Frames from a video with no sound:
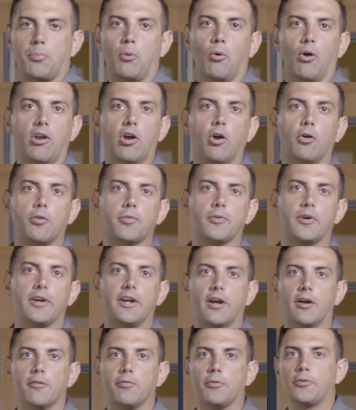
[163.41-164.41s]

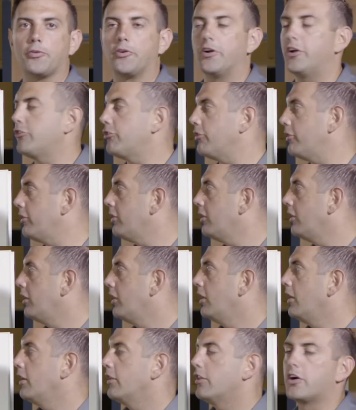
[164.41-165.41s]
.03 air infiltration,
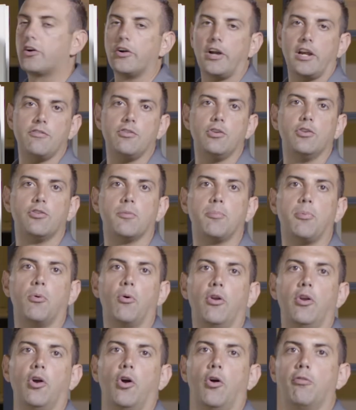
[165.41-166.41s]
the Grandview is a
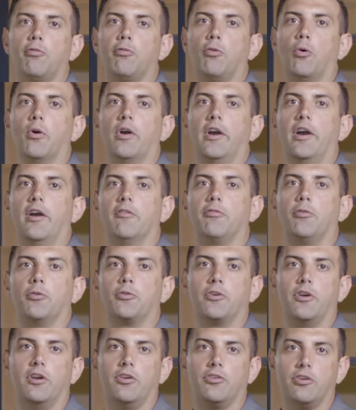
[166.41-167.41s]
.04 air
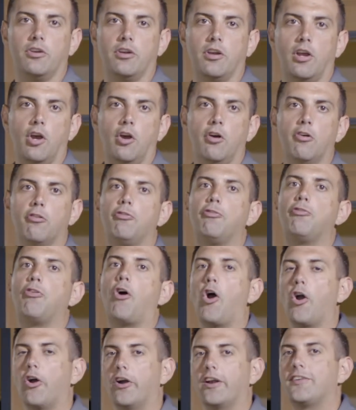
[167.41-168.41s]
infiltration,
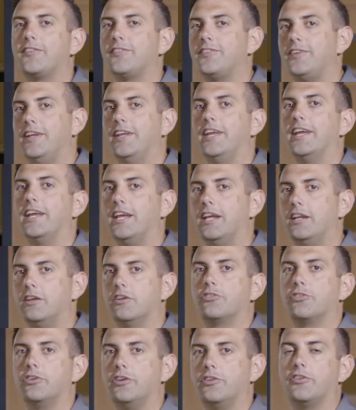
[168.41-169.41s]
far exceeding
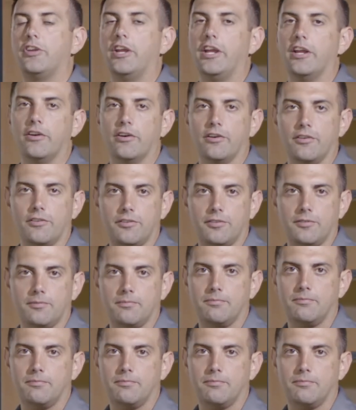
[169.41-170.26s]
industry standards.